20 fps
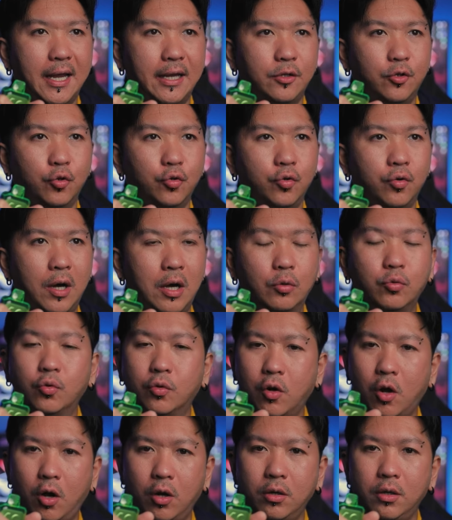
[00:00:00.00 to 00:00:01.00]
I don't know how to
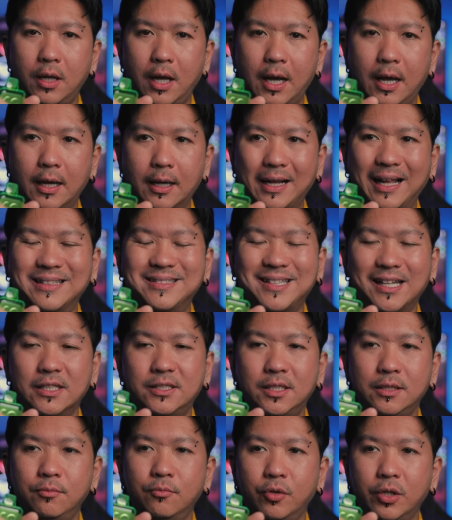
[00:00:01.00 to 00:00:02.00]
call. Uh, Kat Zai
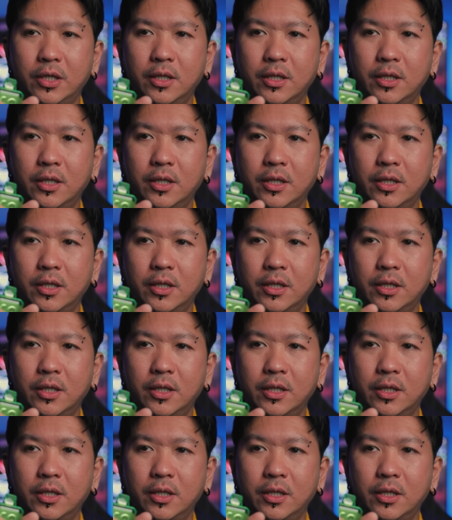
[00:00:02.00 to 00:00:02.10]
Shin